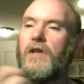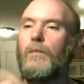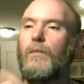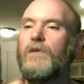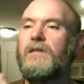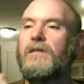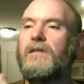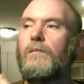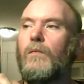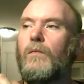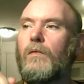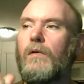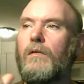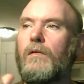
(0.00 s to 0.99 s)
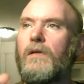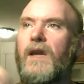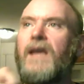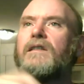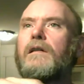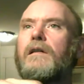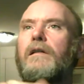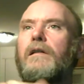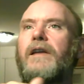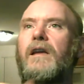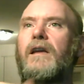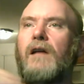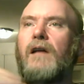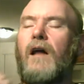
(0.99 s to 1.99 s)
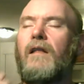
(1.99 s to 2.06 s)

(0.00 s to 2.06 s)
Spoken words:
that was easily